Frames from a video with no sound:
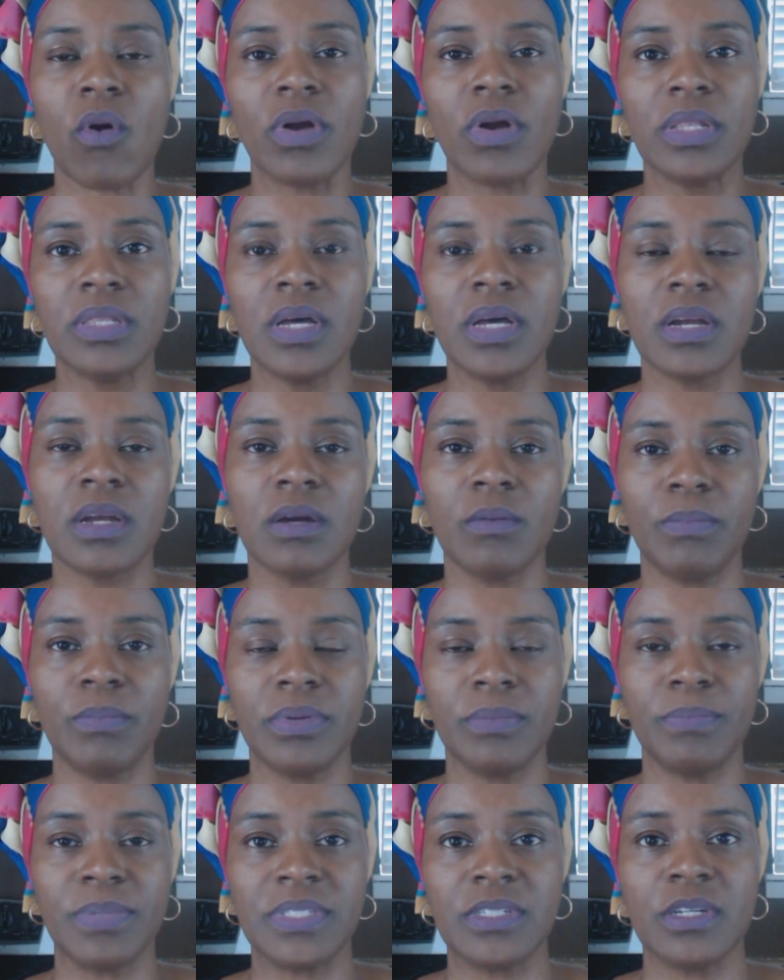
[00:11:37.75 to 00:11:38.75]
or look a
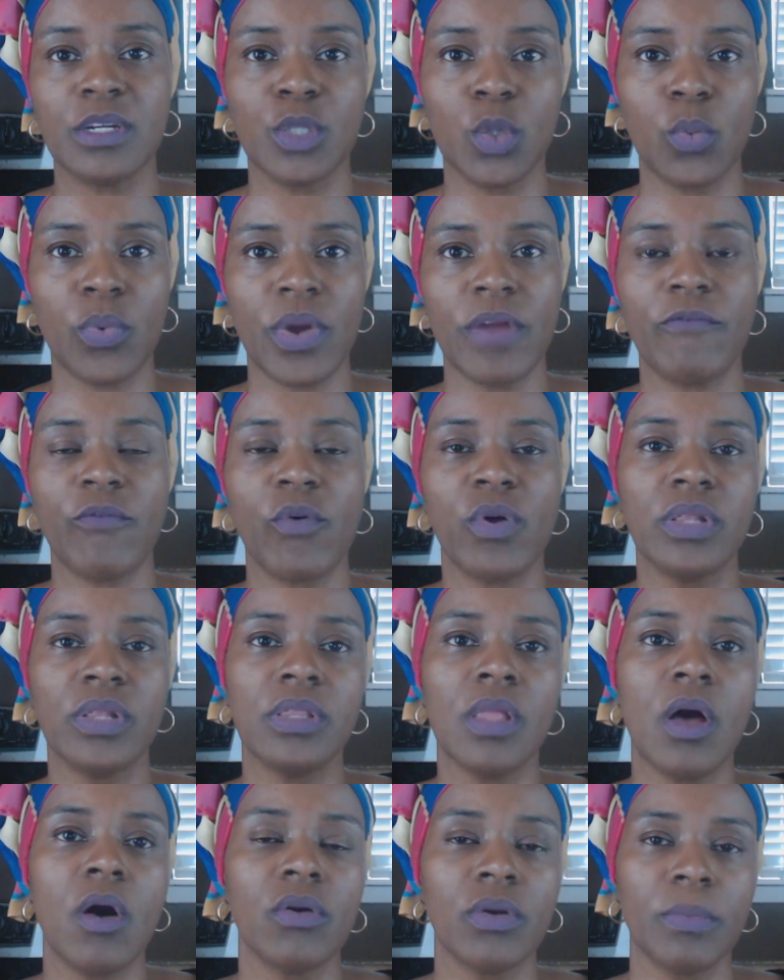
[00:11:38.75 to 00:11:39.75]
particular way for
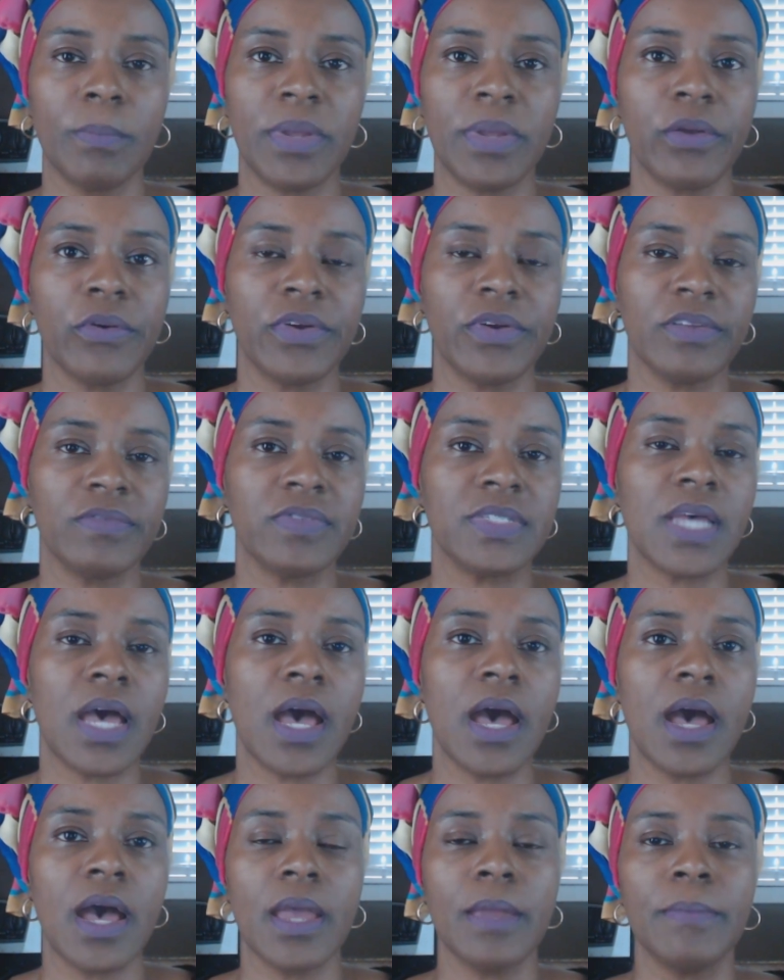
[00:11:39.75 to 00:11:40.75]
a long period of
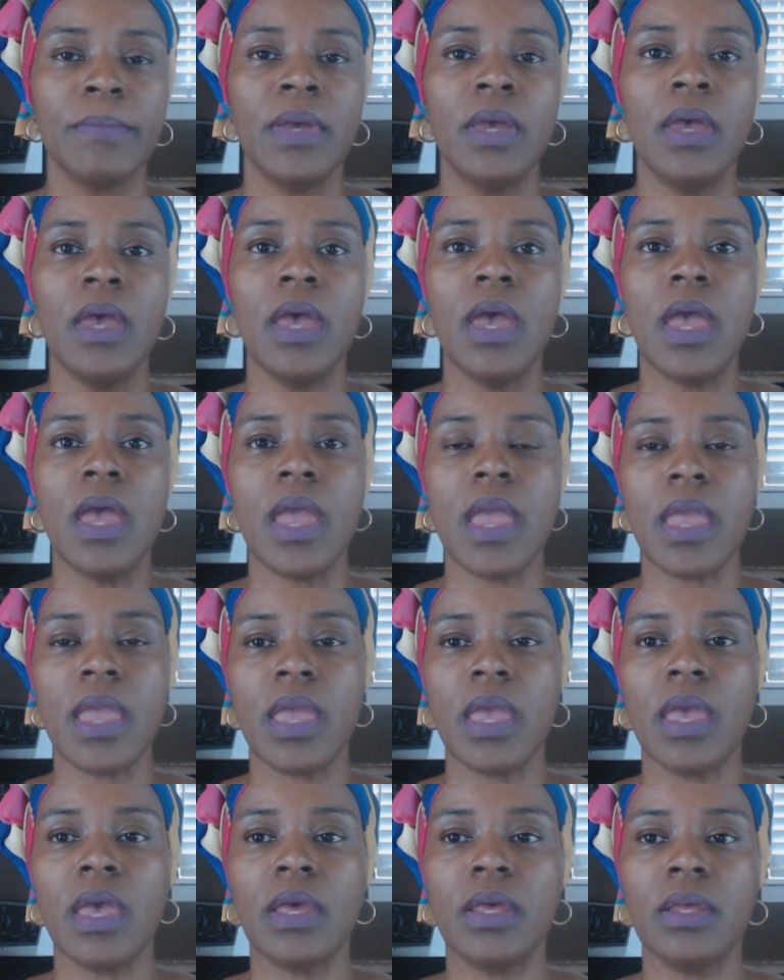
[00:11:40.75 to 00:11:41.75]
time,
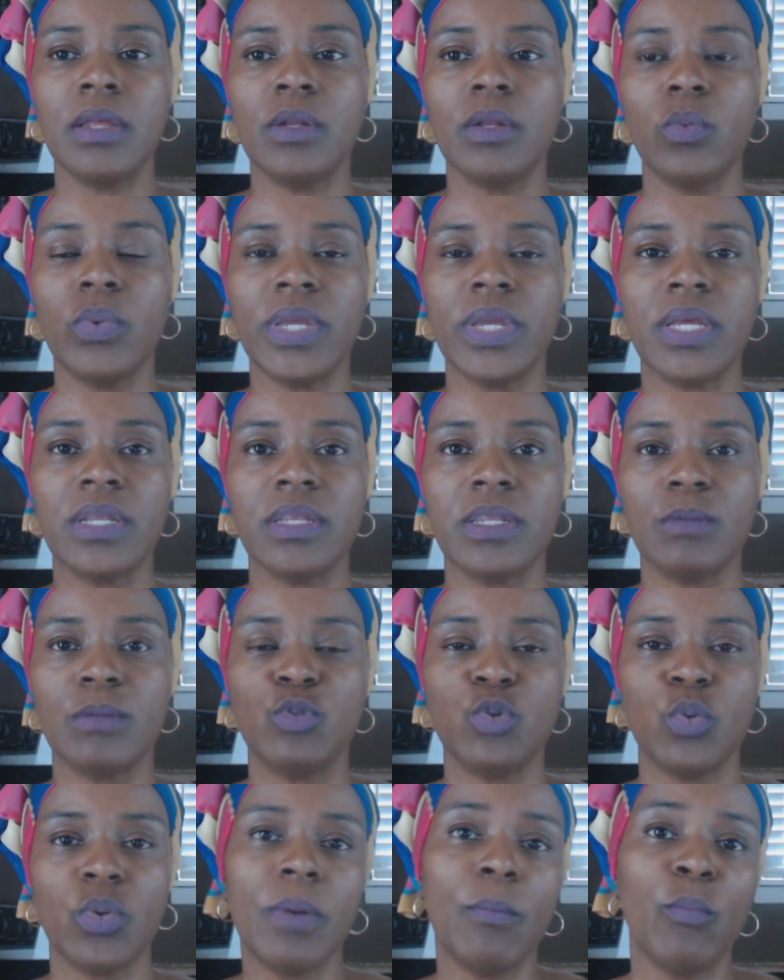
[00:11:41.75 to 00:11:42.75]
and we end
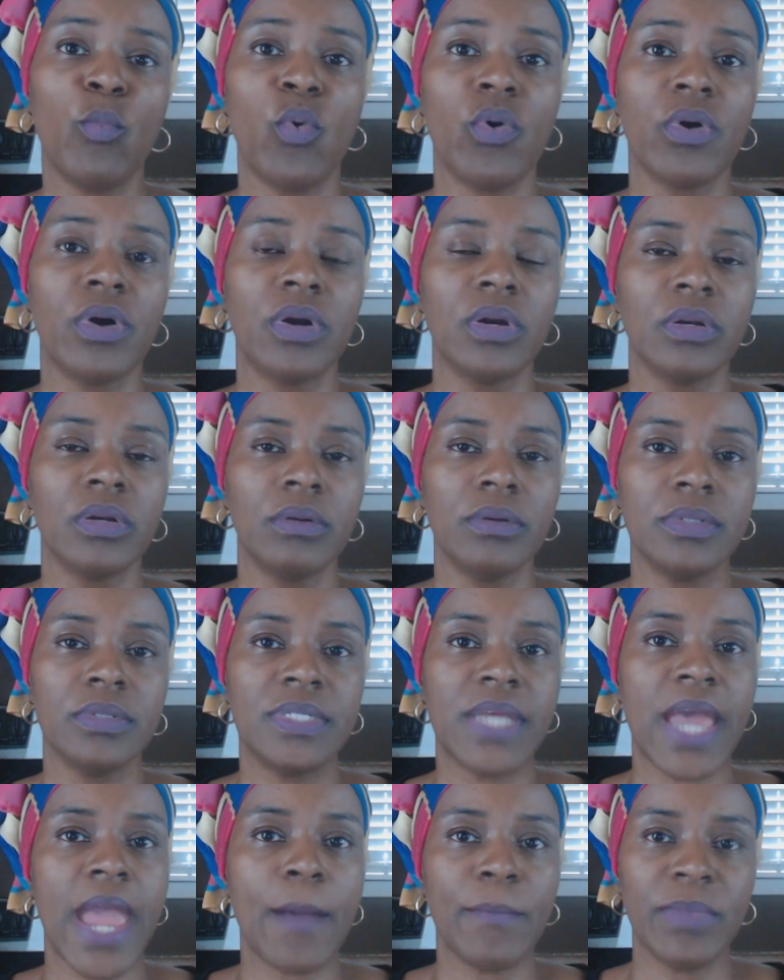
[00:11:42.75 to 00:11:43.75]
up doing more
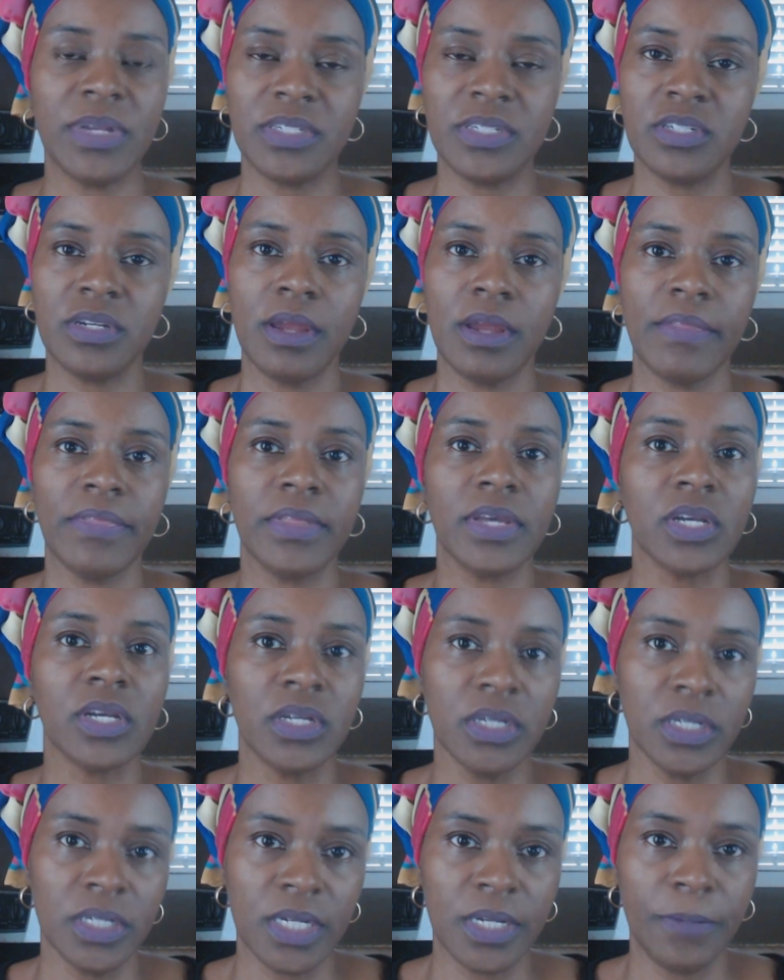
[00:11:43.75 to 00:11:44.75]
damage than
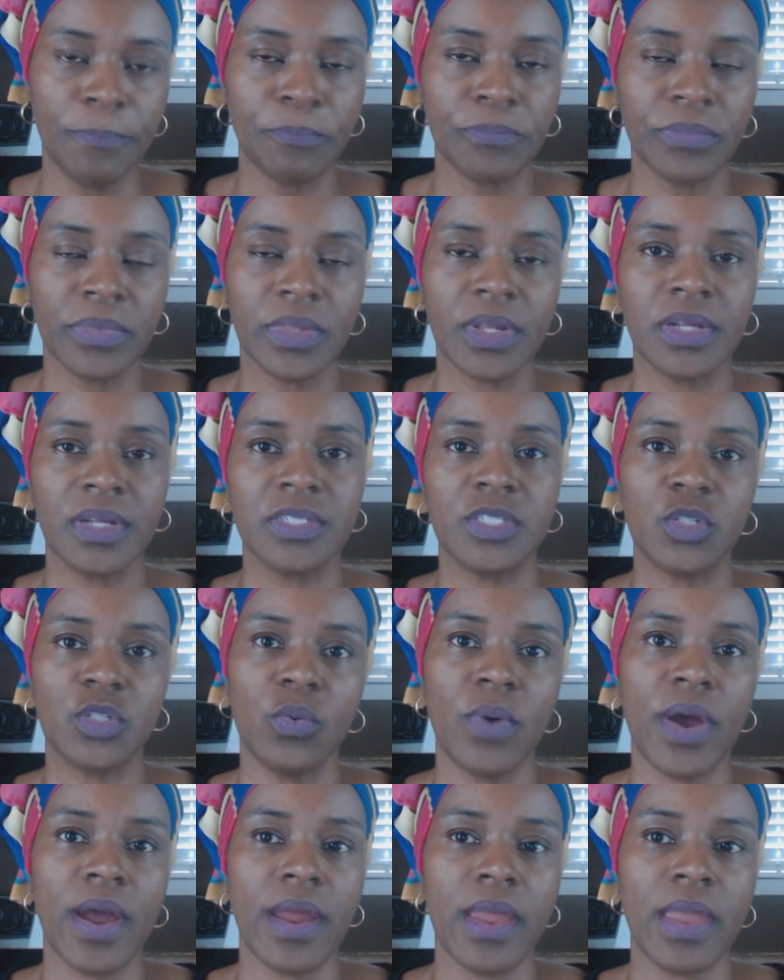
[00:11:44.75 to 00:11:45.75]
good
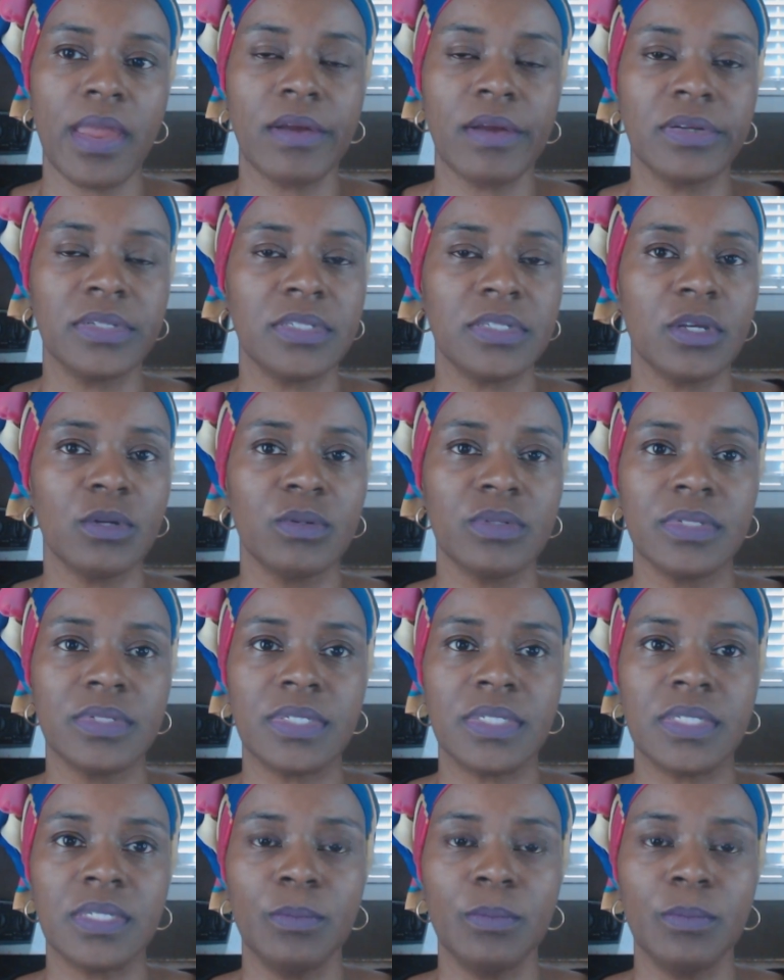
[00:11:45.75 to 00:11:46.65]
to our hair. So